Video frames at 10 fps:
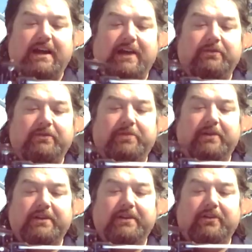I would
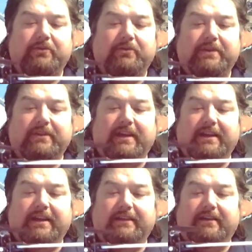probably go with
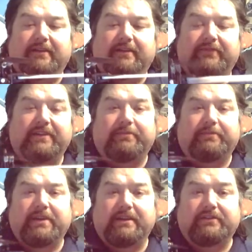a fixed
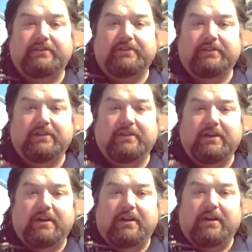pitch
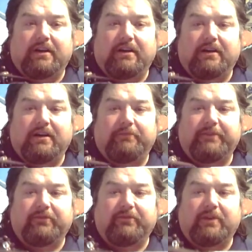
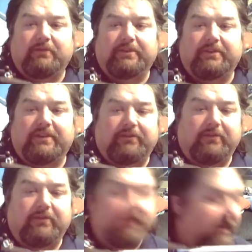before I would this
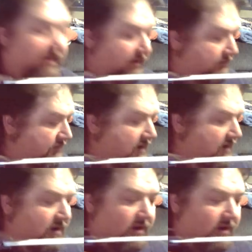one. And
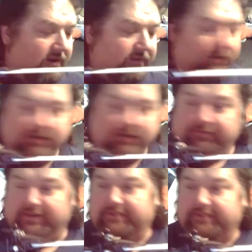also on the
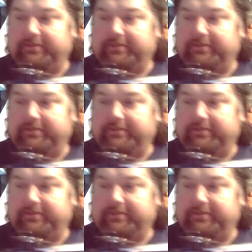fixed